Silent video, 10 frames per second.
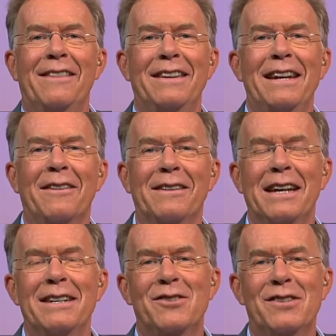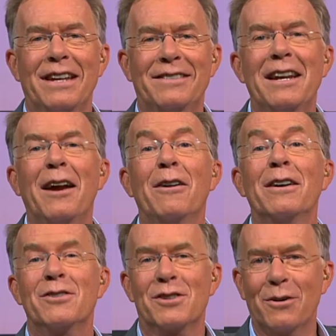The other day, Sh
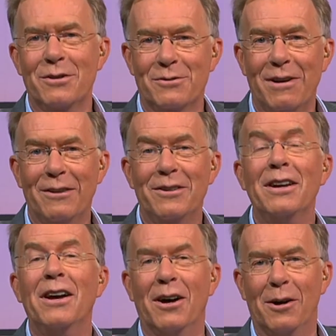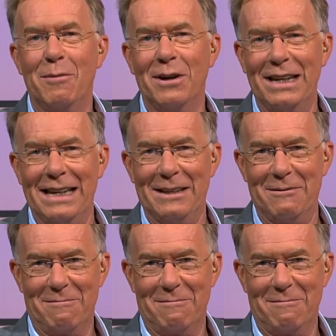Sarah showed us around her Berlin.